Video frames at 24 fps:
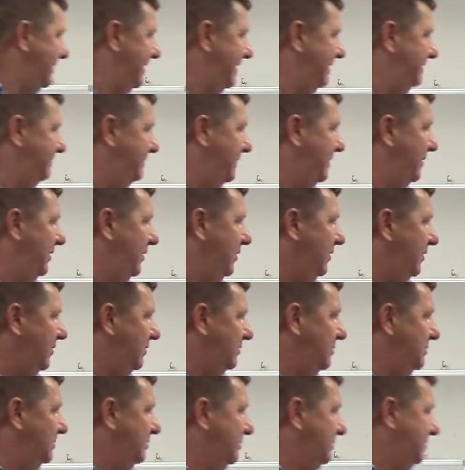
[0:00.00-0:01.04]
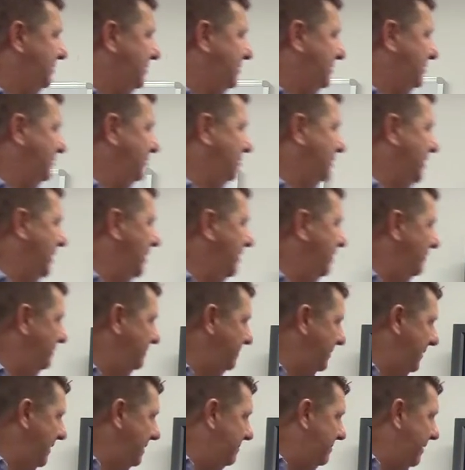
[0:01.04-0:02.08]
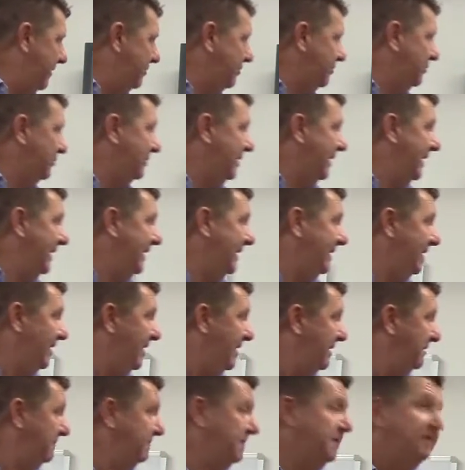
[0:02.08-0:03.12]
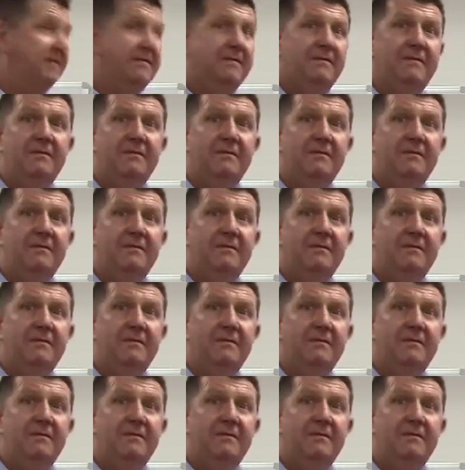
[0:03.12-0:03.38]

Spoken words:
and find it hard to go about your daily life.